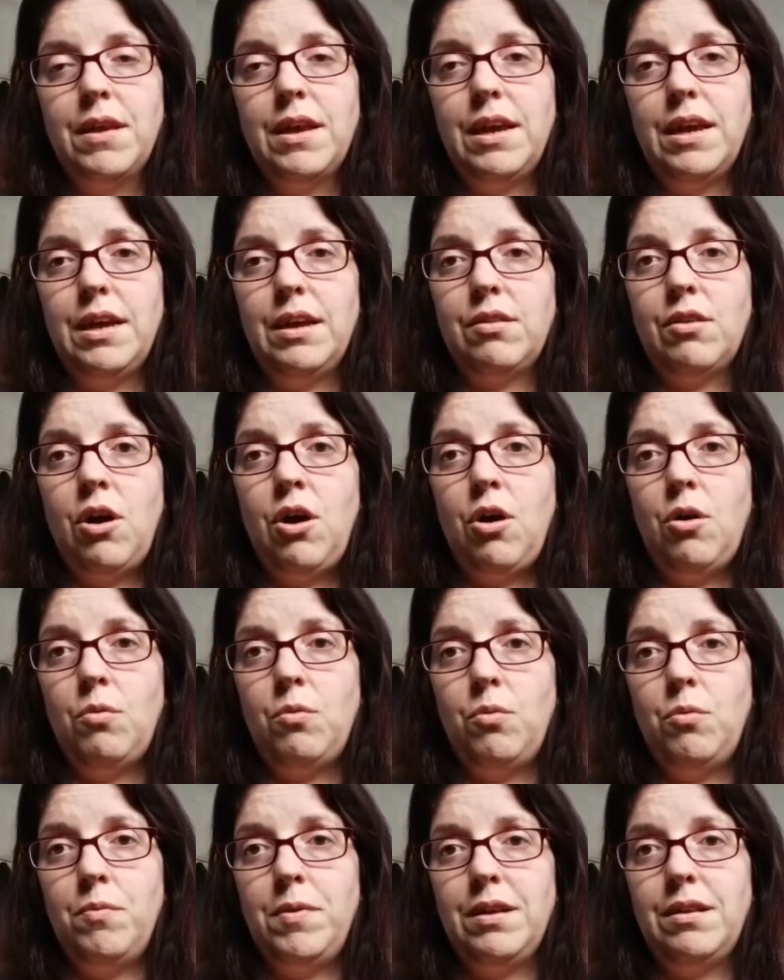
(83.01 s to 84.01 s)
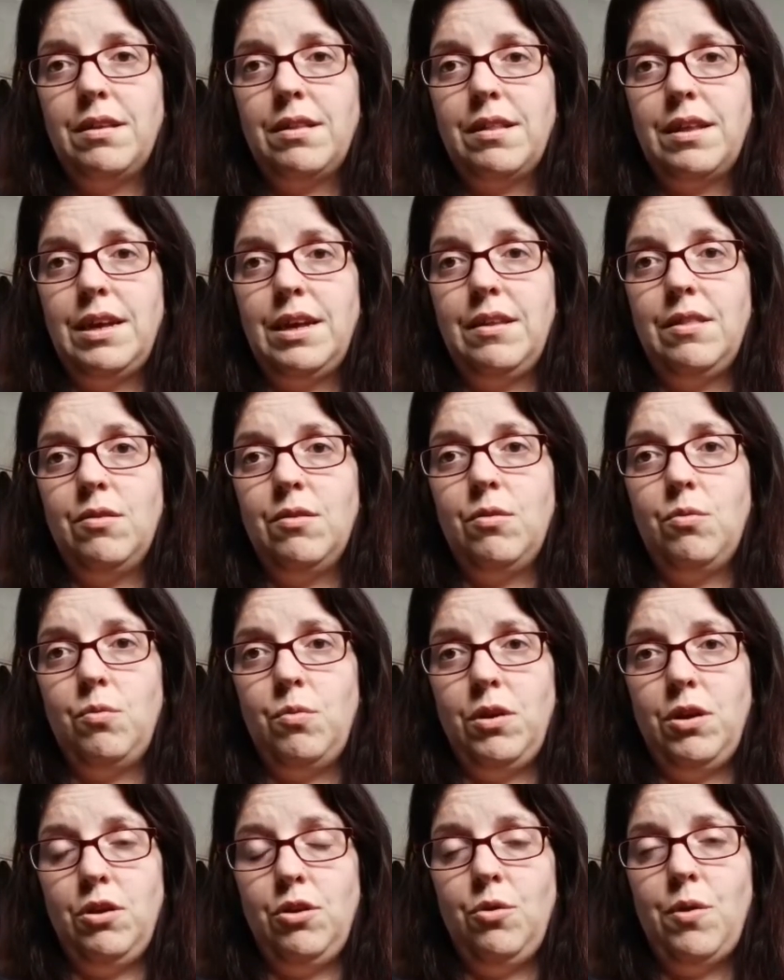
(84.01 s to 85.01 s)
It is heartwarming to see that
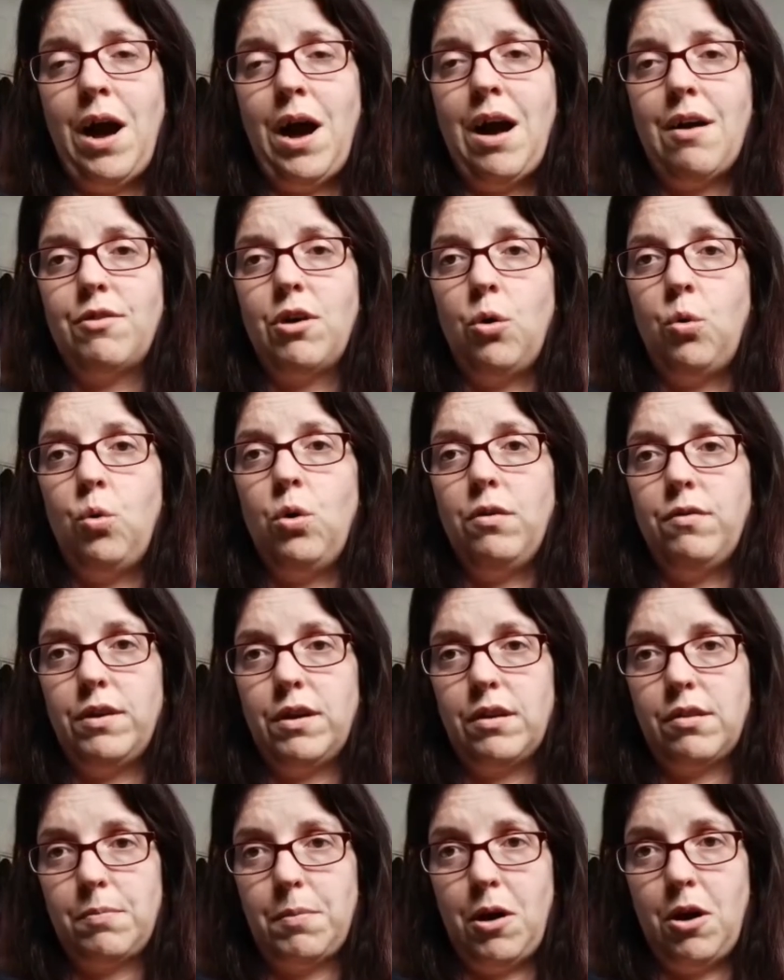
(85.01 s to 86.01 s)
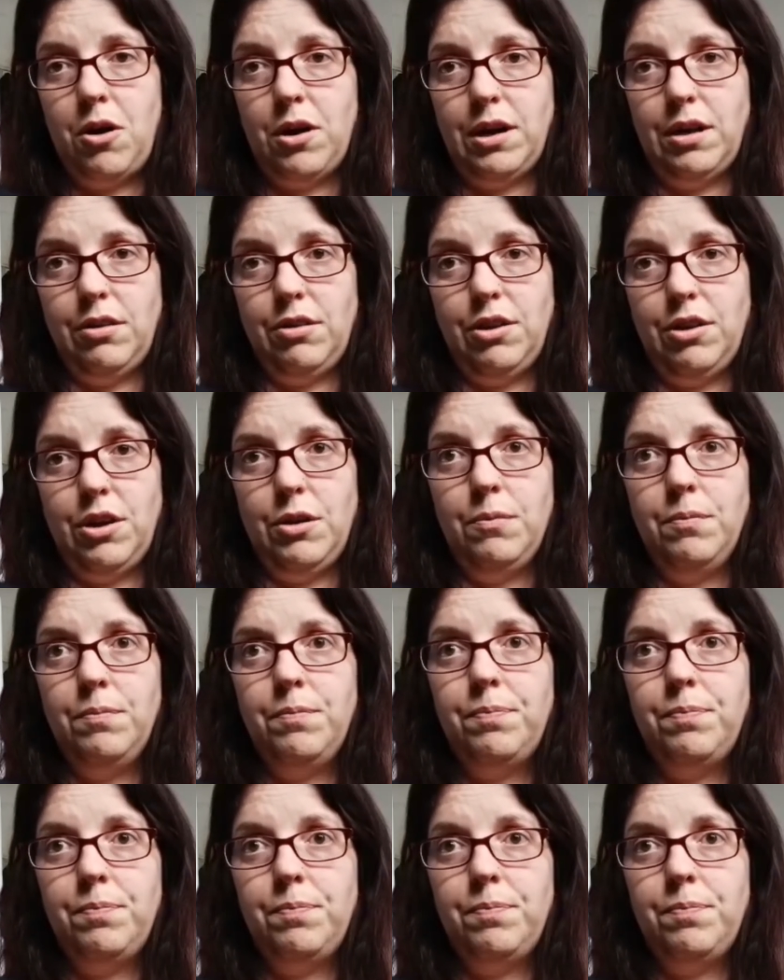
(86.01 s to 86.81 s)
you have all of us behind you.